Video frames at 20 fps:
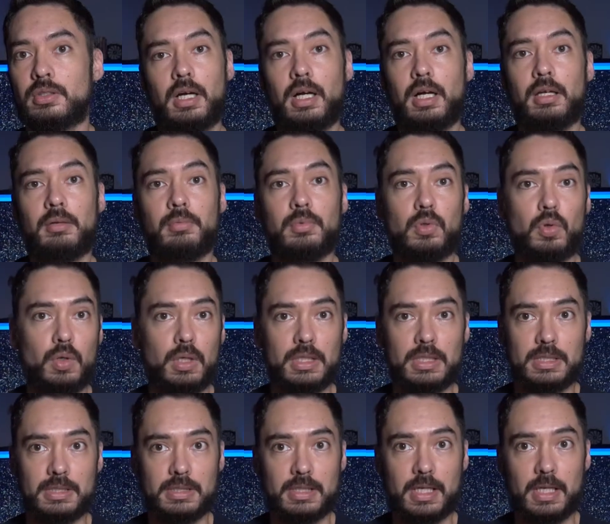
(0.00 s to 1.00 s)
I'm going
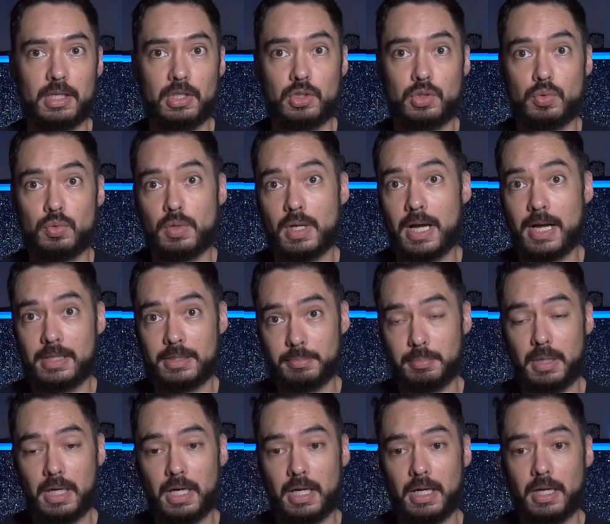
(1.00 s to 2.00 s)
to say do not
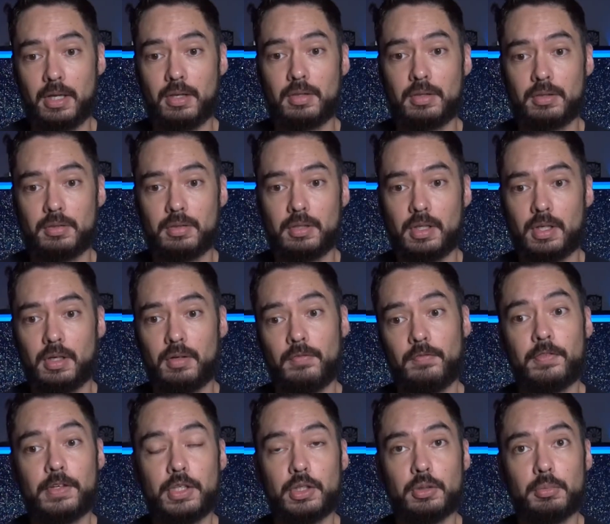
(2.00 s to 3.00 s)
buy the
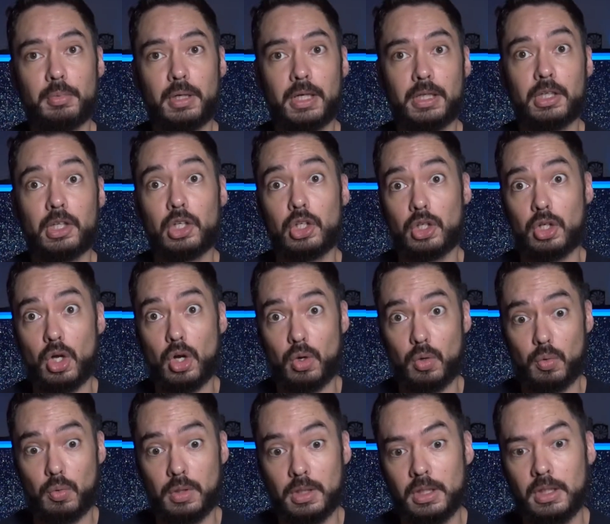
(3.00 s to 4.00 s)
VideoMic
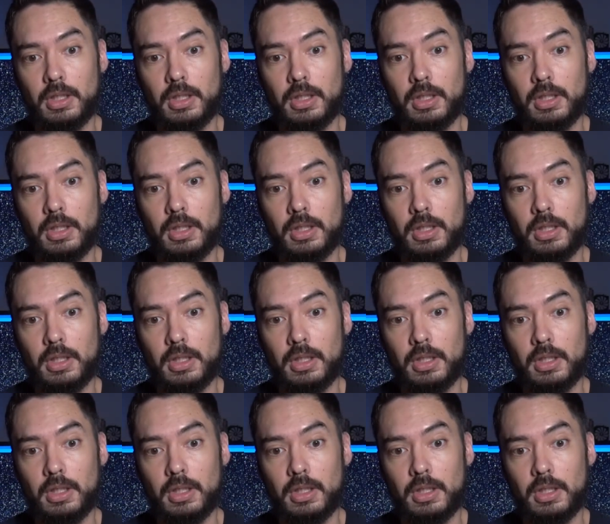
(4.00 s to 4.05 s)
Go.